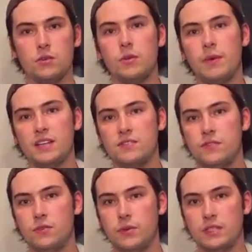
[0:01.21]
So in the
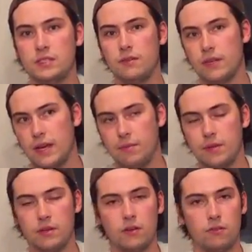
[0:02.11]
past few weeks, something
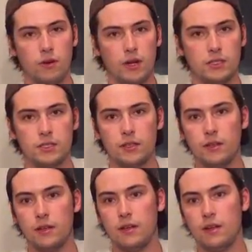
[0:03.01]
happened in Overwatch.
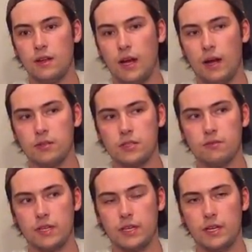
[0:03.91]
I was
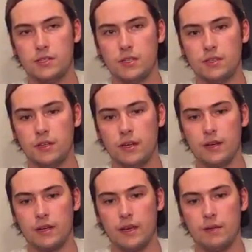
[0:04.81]
on vacation
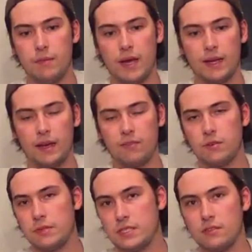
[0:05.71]
and I came back
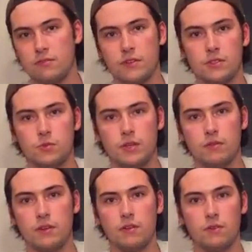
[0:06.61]
after missing the first week
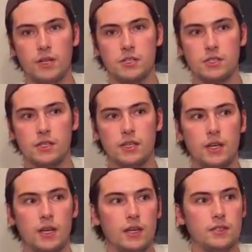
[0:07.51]
of the Overwatch
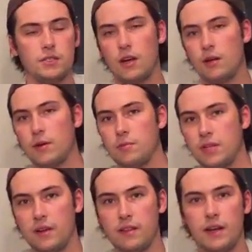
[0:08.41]
League to talk about a
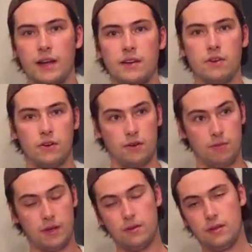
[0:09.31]
player that I had never
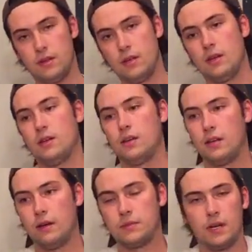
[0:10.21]
heard about.
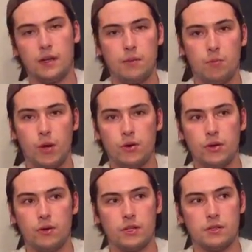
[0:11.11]
Now I'm talking about
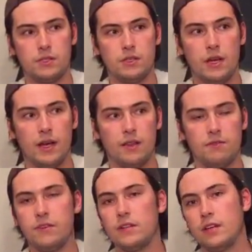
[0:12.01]
Poko on
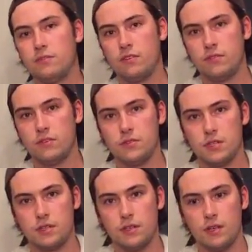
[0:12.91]
the Philadelphia
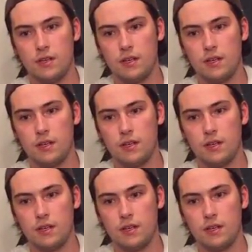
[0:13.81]
Fusion.